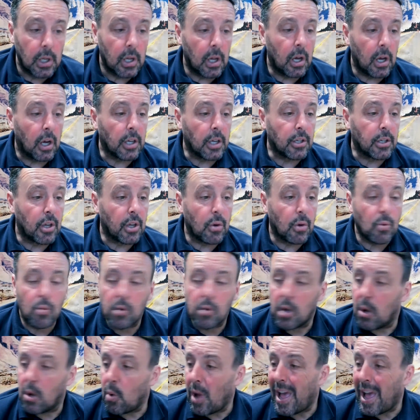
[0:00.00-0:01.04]
I don't
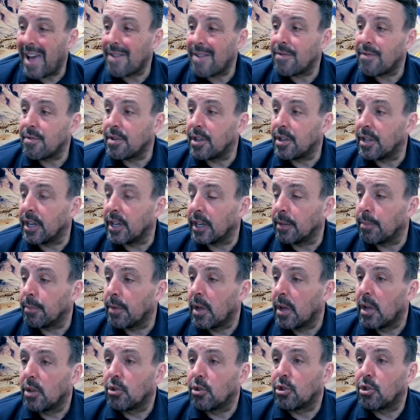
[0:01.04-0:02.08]
know everything.
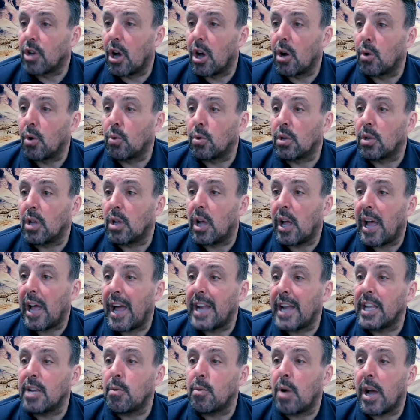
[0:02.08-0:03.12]
So
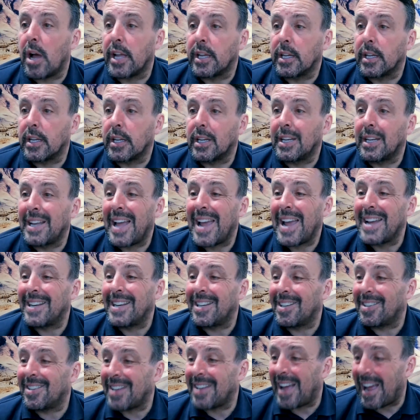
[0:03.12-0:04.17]
anyway,
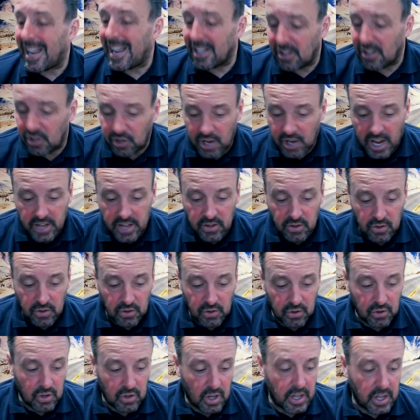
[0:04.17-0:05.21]
ladies and
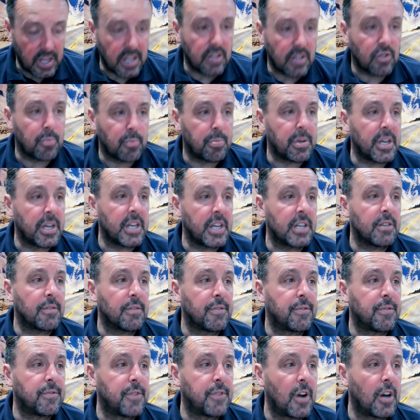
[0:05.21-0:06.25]
gents, it's been
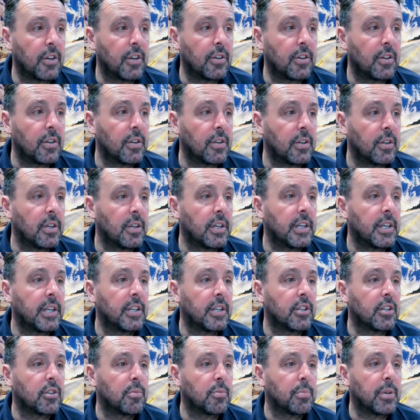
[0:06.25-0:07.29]
fun.
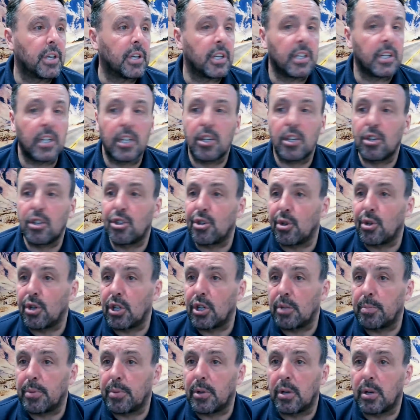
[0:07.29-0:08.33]
It's been
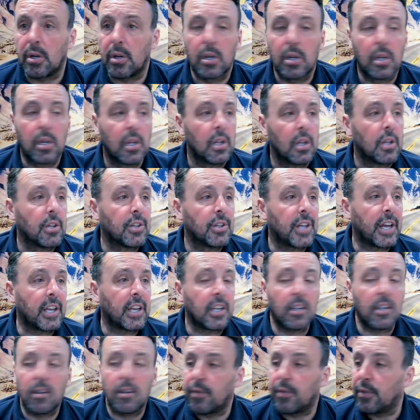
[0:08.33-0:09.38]
enjoyable.
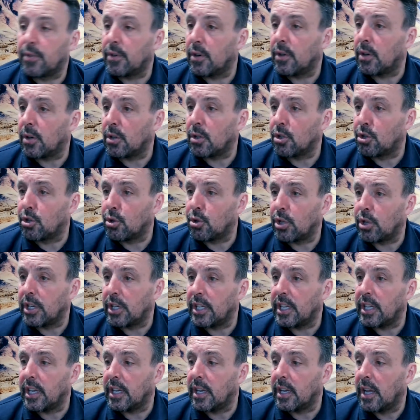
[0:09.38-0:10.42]
Thank you for
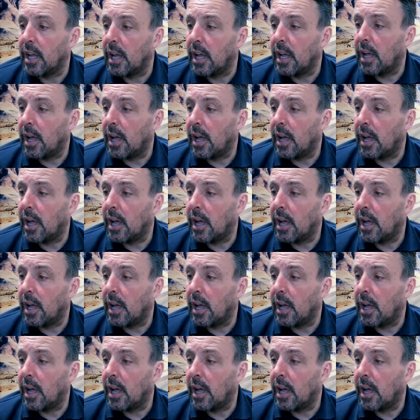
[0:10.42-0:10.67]
joining.